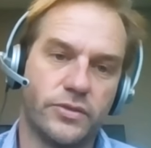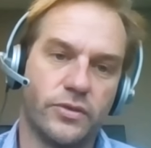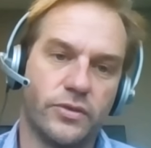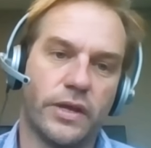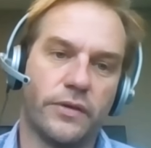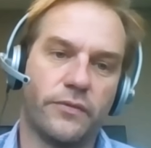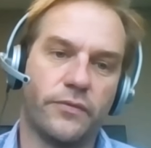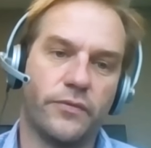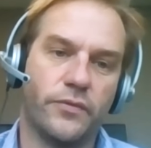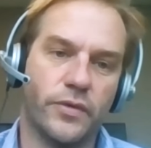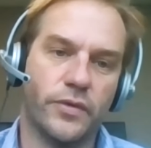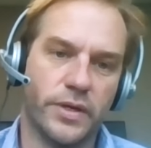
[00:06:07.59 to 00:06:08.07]
to
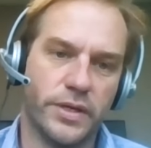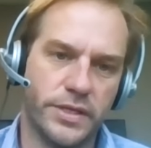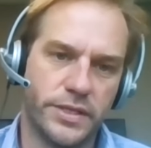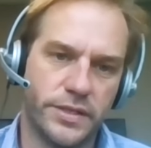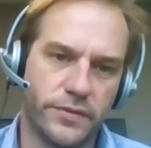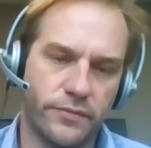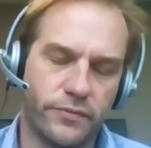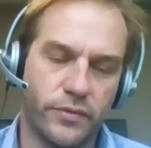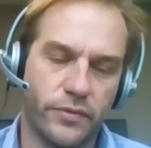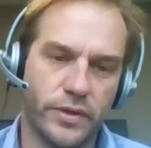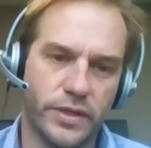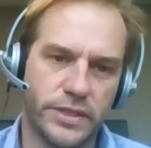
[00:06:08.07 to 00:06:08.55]

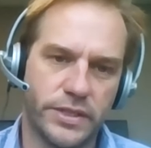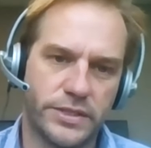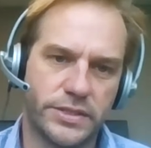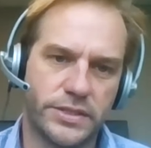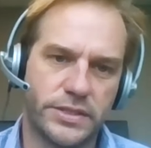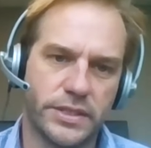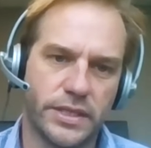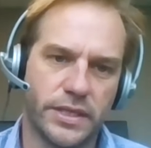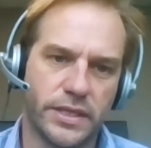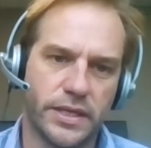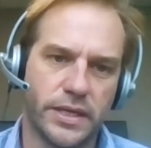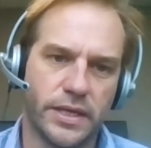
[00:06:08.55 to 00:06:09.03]

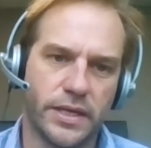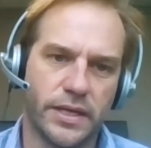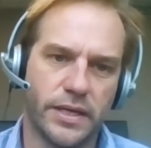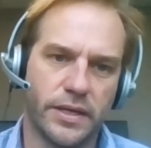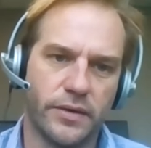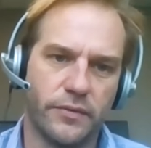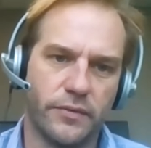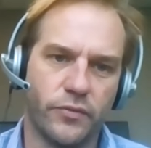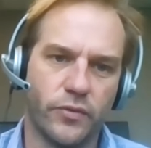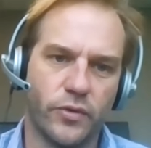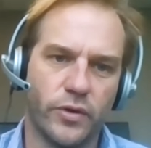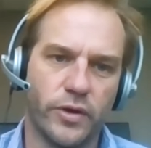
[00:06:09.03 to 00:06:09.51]

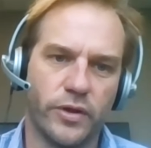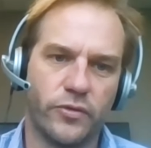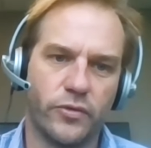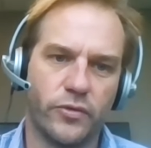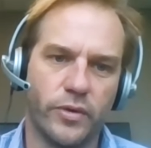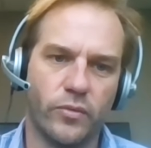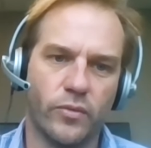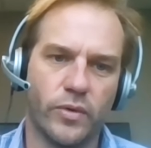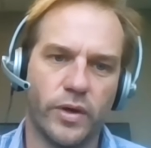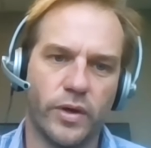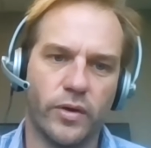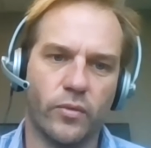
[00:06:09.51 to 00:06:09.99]
that
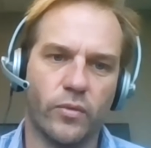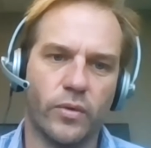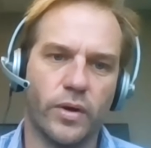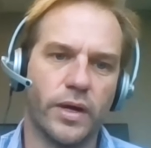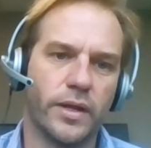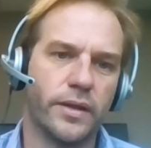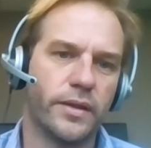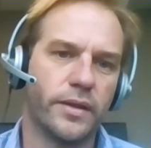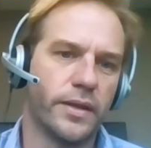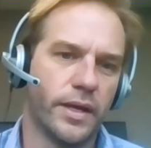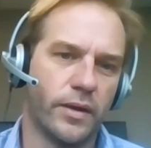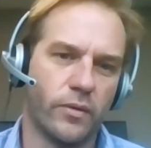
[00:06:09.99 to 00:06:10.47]
forty-three one oh one,